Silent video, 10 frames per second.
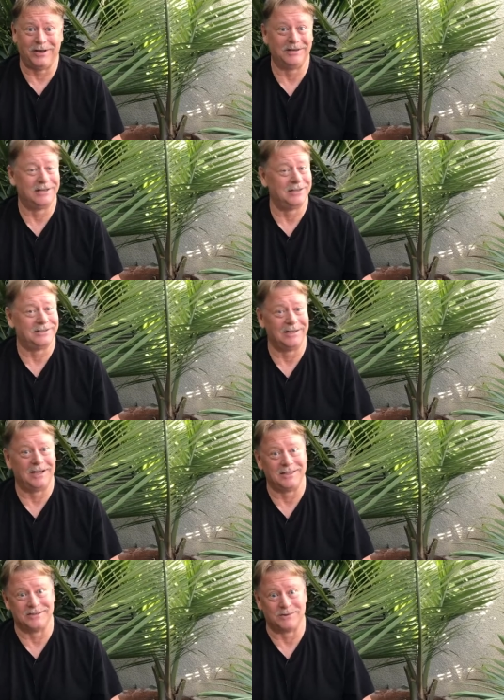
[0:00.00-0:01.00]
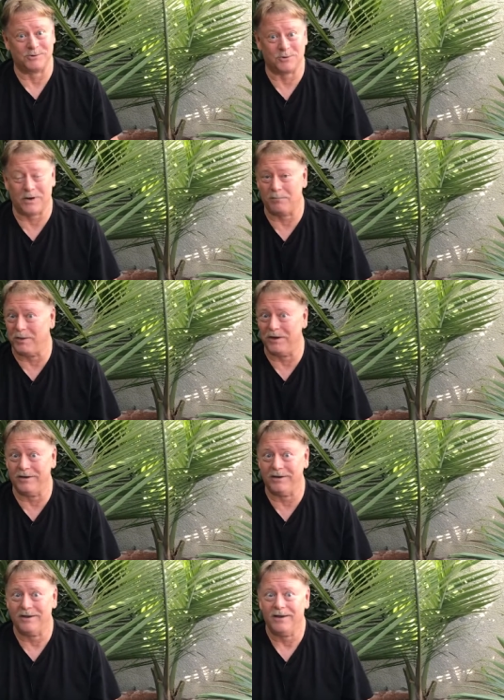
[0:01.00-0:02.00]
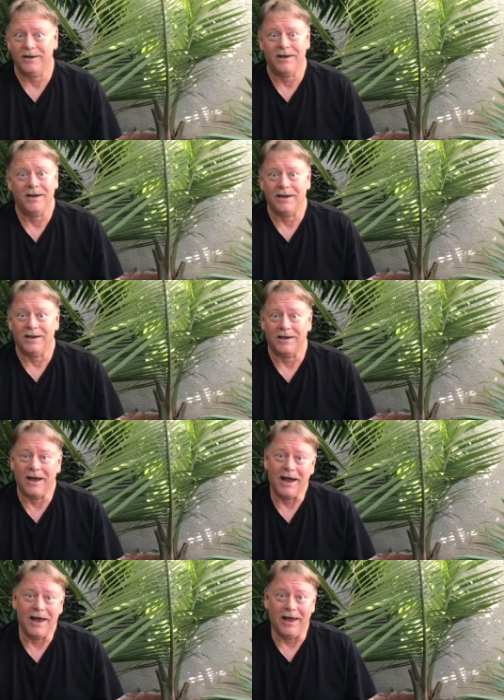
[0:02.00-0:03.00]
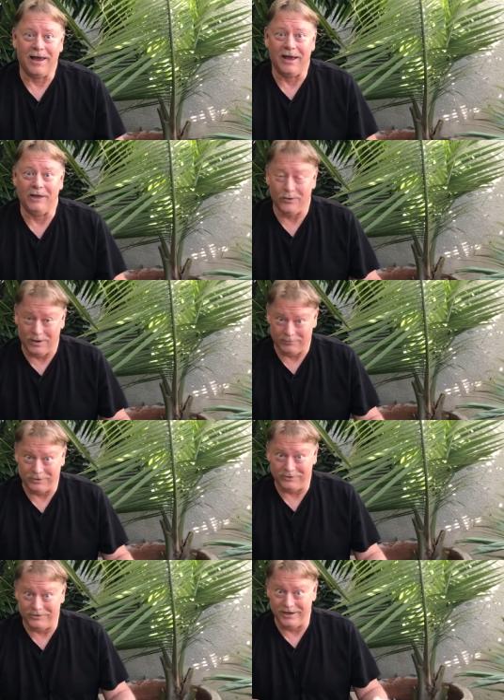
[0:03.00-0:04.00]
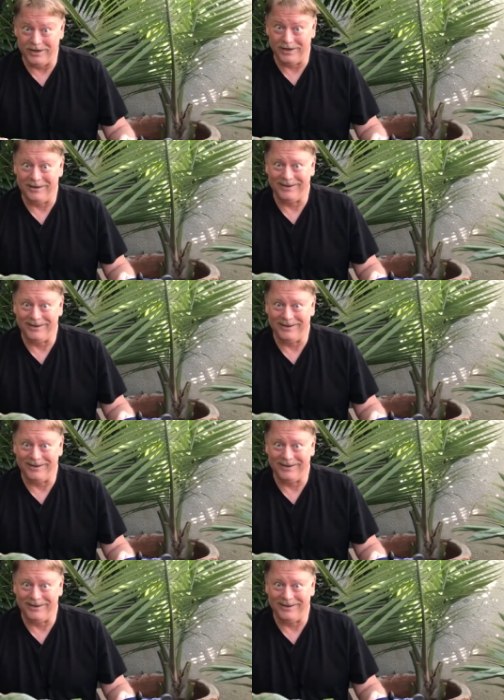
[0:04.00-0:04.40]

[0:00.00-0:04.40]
and click the like and subscribe button. You have a good day.